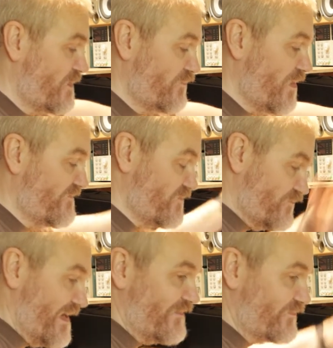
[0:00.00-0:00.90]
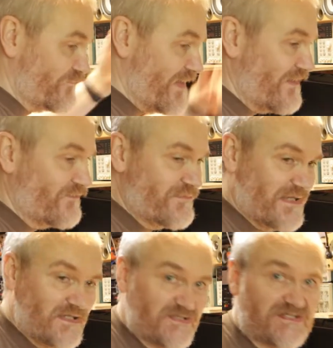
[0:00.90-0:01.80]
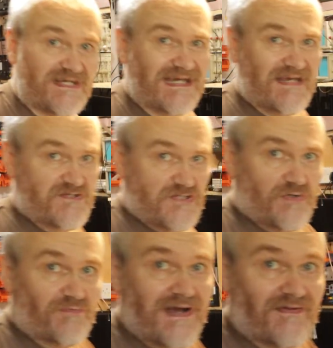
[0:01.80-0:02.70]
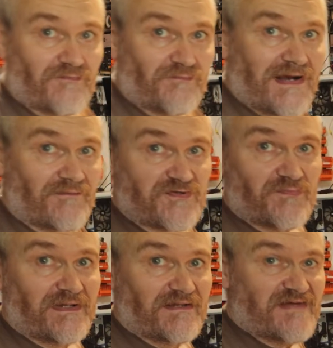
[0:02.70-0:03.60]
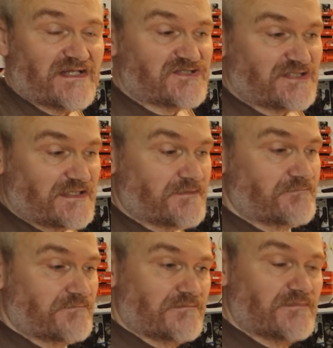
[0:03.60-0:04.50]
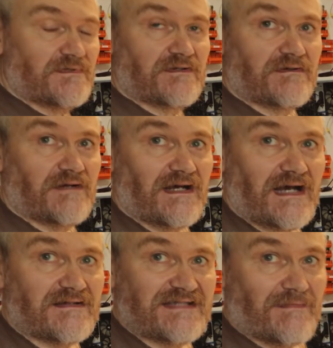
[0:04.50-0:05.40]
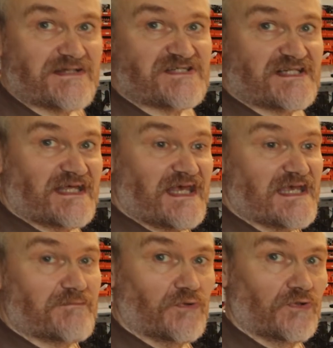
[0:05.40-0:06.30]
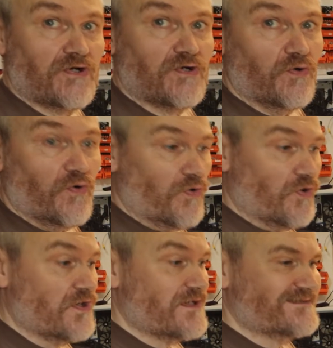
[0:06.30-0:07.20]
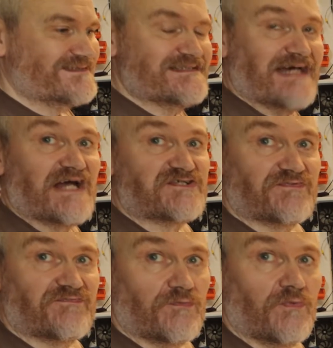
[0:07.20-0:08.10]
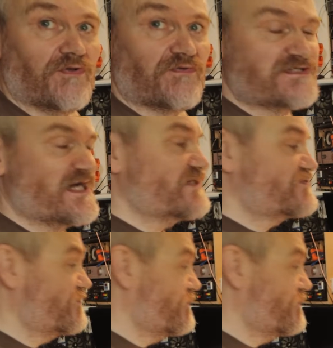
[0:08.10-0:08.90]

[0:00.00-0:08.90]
rather than round and round, because if you do it round and round you will eventually damage the cable or detach them from what they're attached to